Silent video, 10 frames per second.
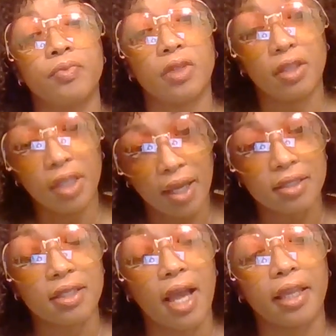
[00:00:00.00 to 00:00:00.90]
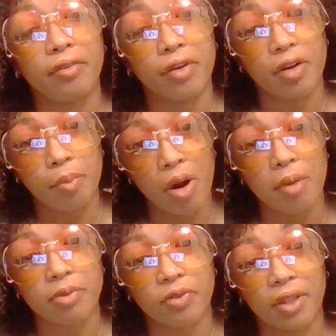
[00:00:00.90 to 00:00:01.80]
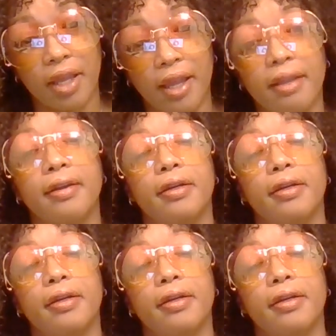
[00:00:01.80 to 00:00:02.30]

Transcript: Yes, I give her props for that.